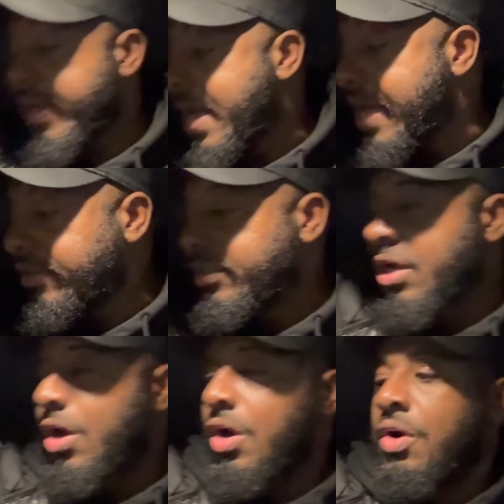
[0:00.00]
guys,
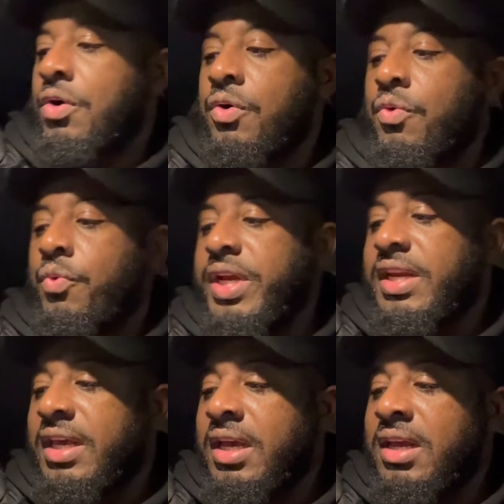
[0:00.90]
so we
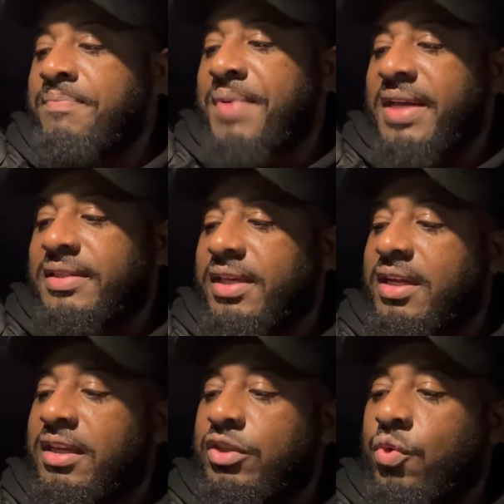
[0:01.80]
need
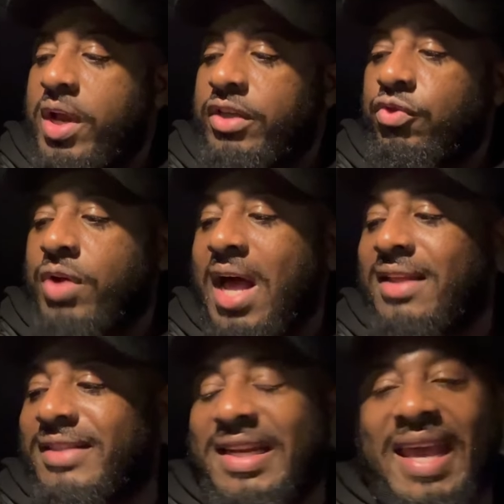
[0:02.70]
basically
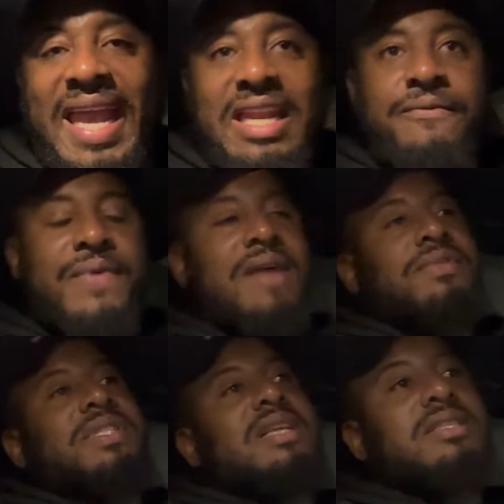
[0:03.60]

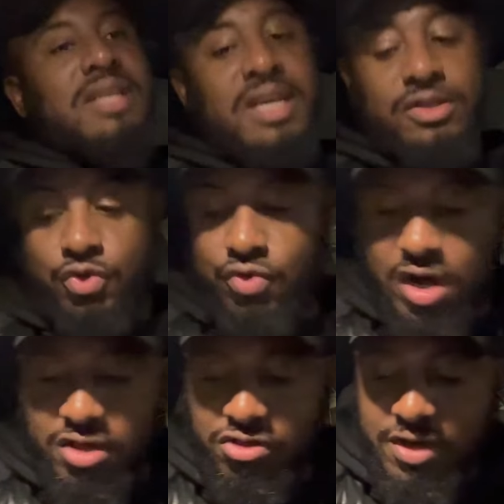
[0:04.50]
$22.85 to hit
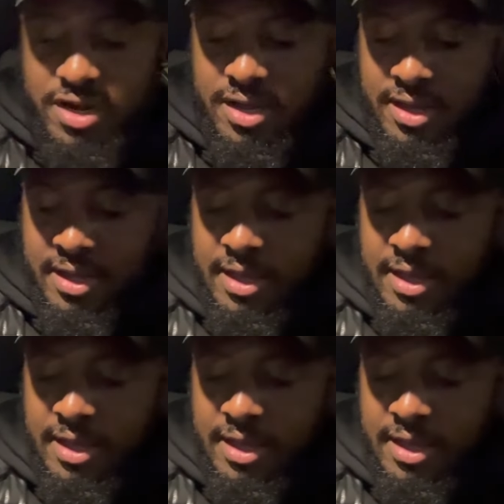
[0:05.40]
200.